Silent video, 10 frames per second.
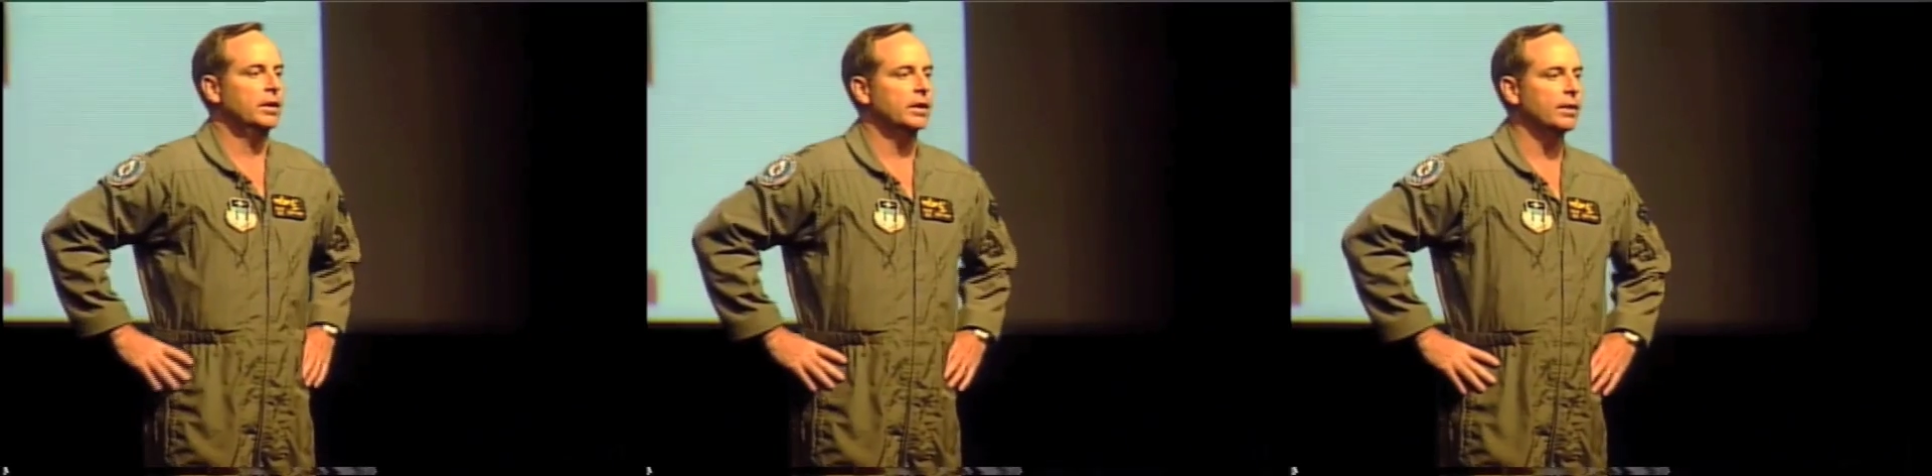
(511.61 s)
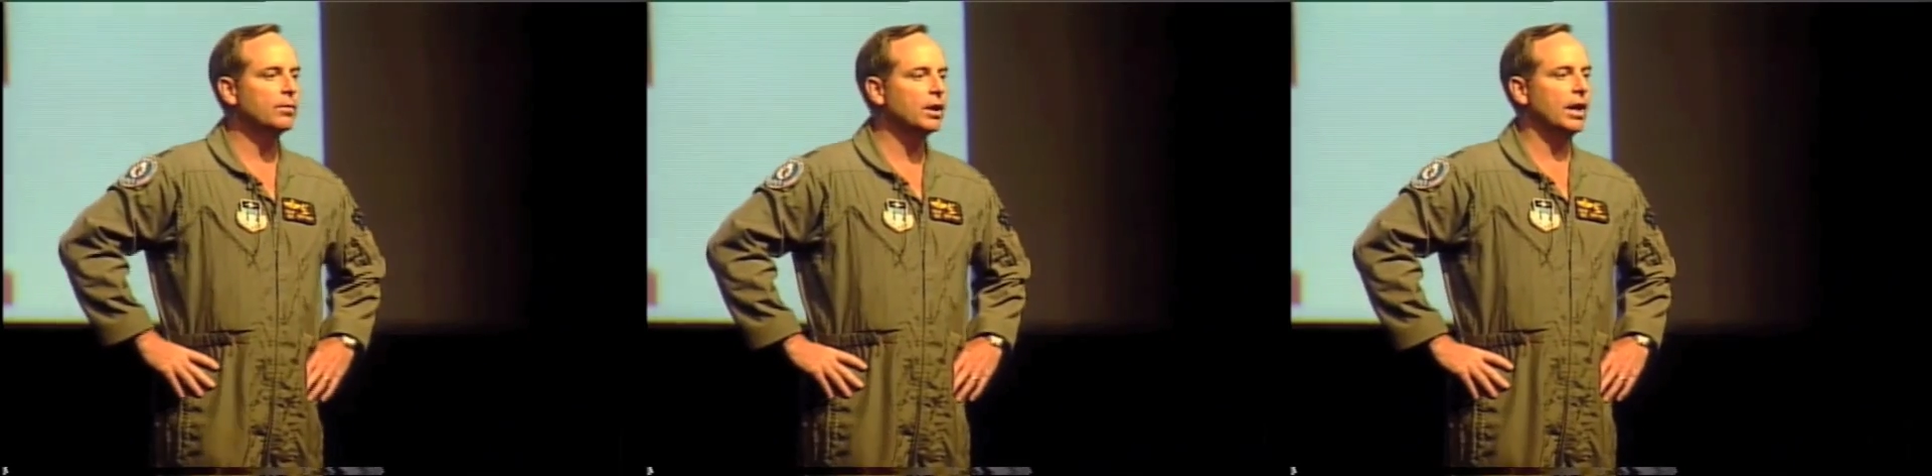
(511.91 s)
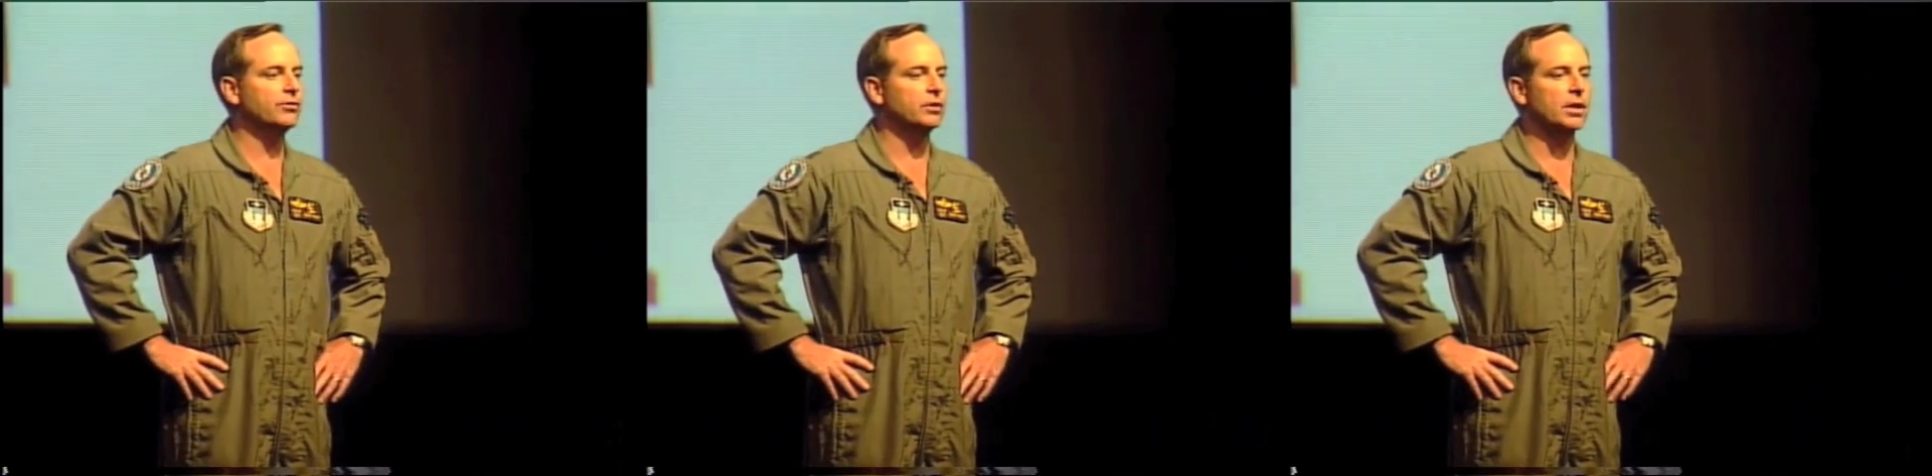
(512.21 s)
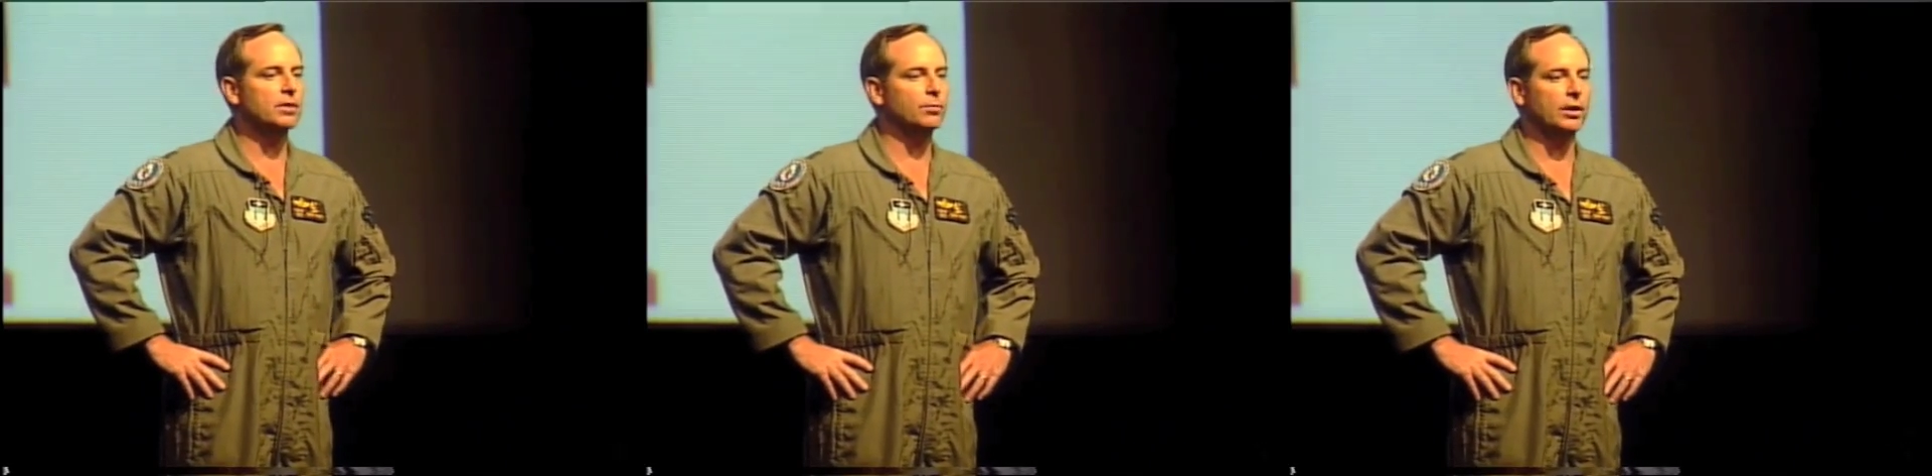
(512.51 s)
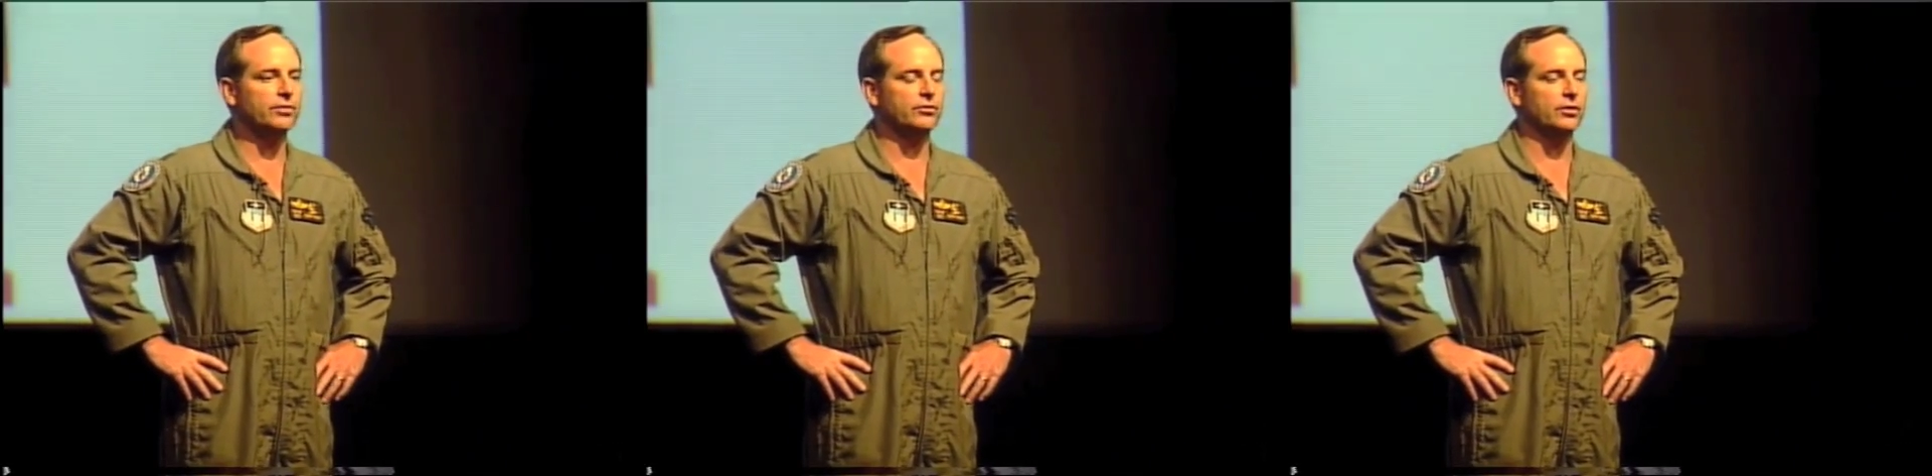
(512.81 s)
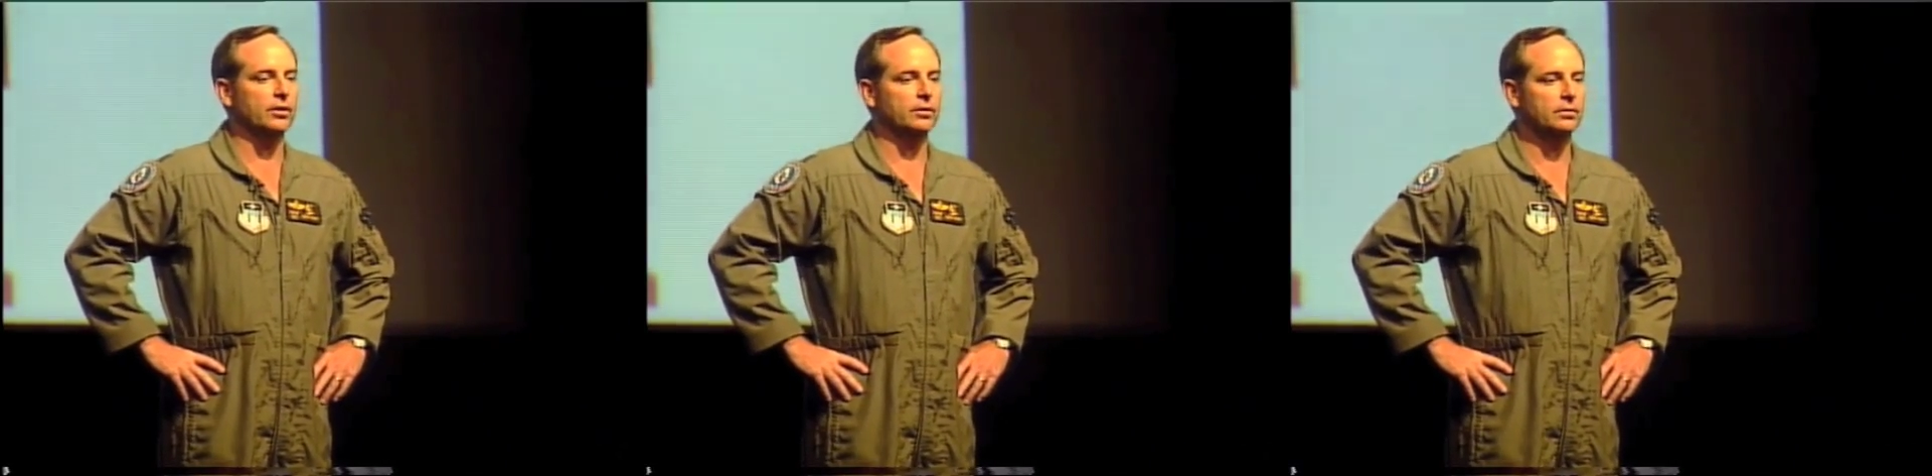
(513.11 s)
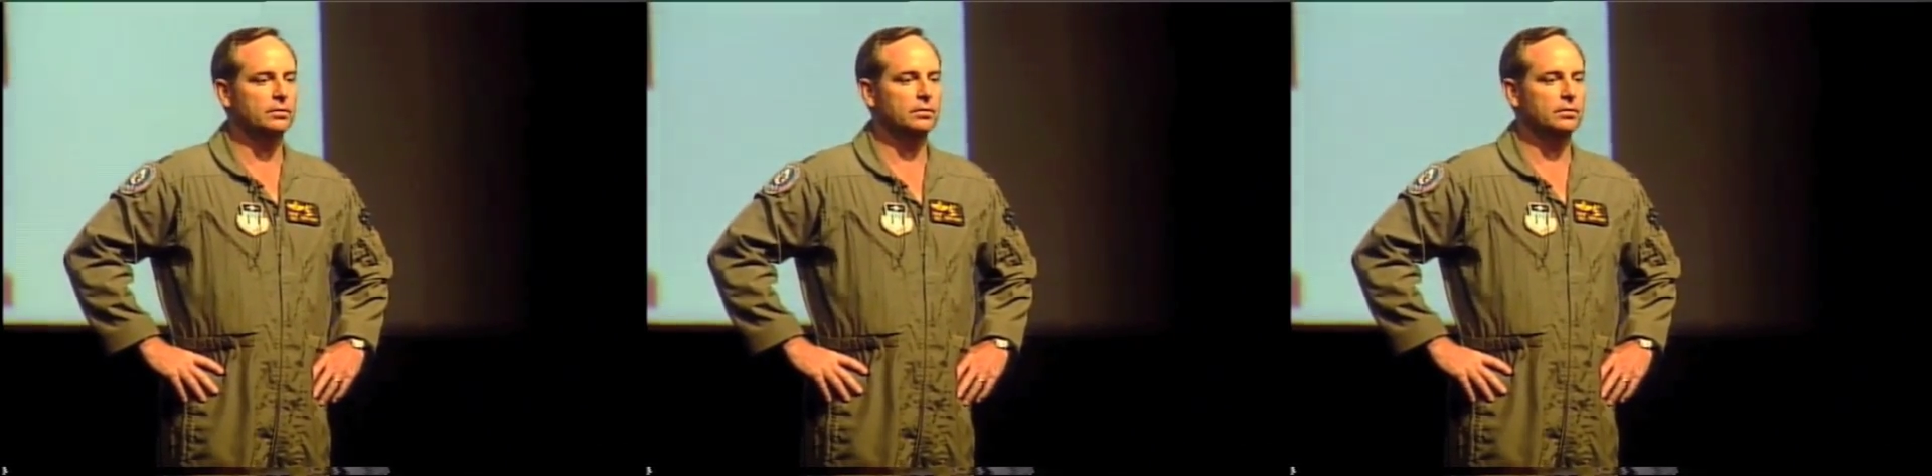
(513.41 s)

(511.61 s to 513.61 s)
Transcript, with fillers: And I realized that none of them were lessons learned.